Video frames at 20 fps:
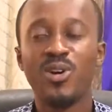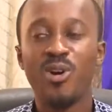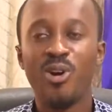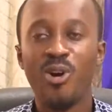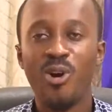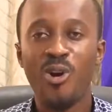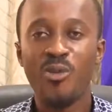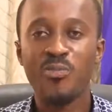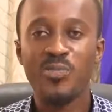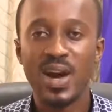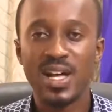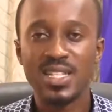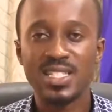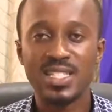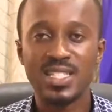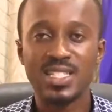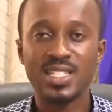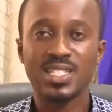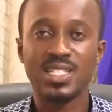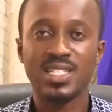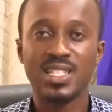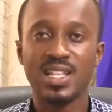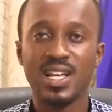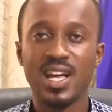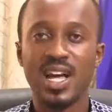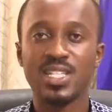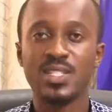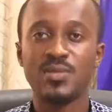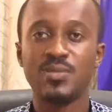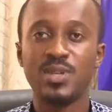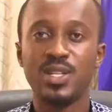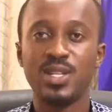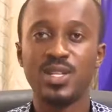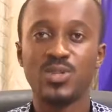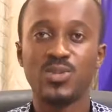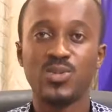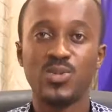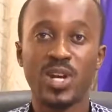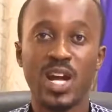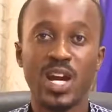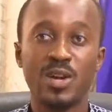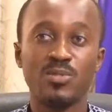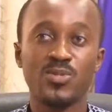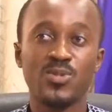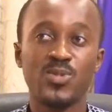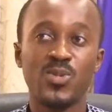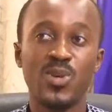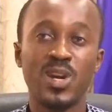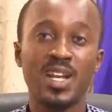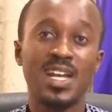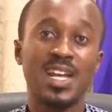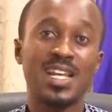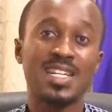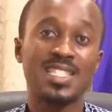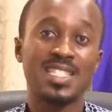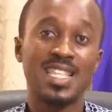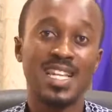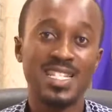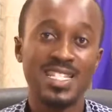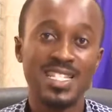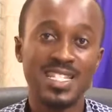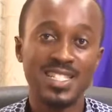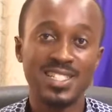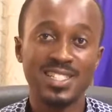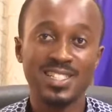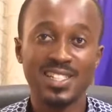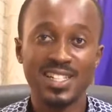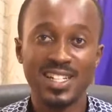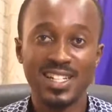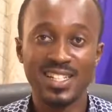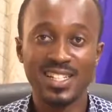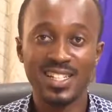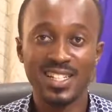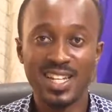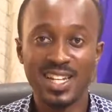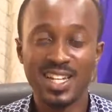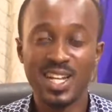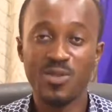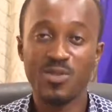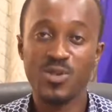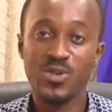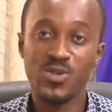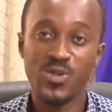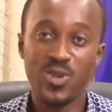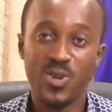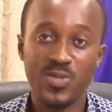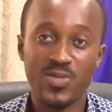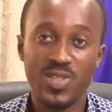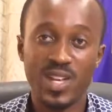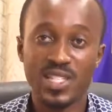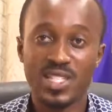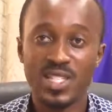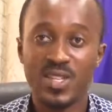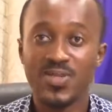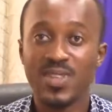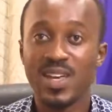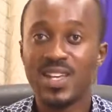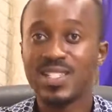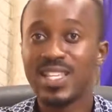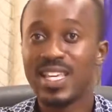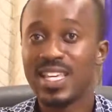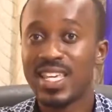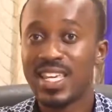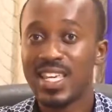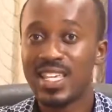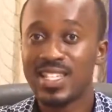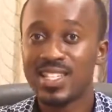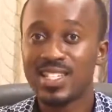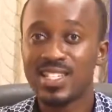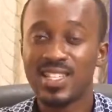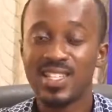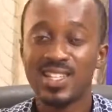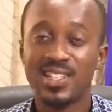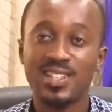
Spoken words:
all parties at play to come to an understanding and then a resolve that if that's the case,